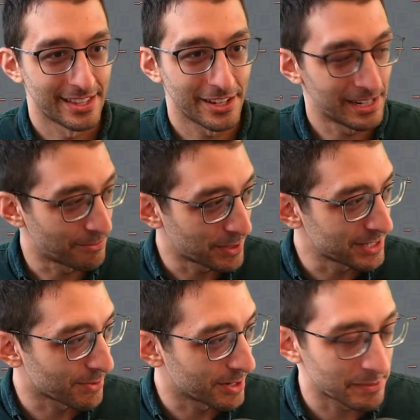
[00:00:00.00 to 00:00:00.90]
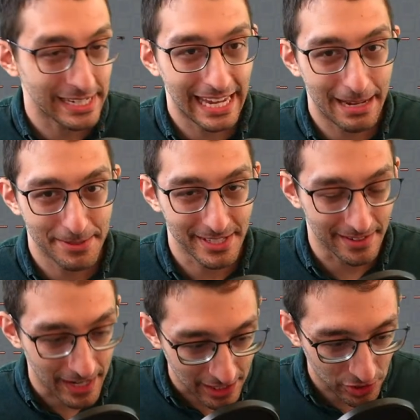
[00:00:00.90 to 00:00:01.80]
All right, what is wrong with my captions?
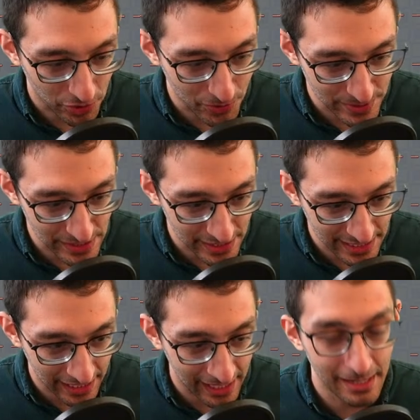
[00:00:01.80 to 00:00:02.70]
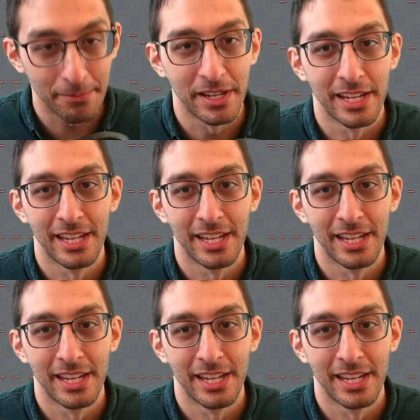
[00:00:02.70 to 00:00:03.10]
Close the game.